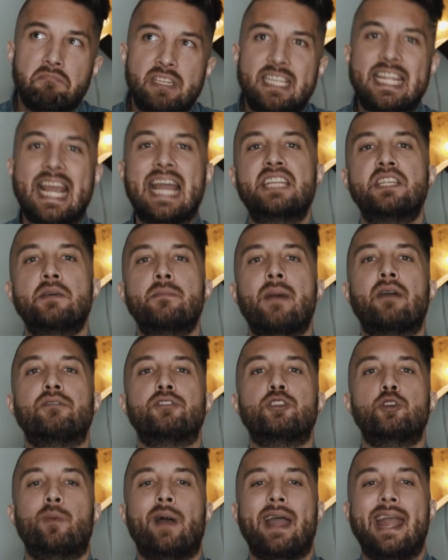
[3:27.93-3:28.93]
tantamount
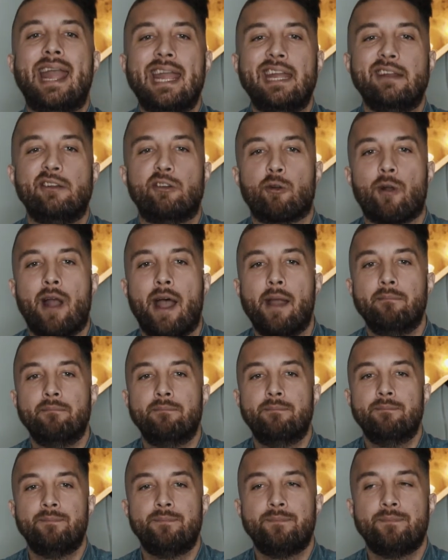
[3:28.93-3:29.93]
to a hate
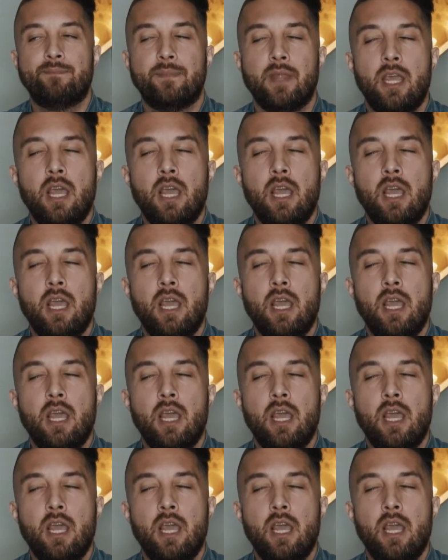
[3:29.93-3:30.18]
crime.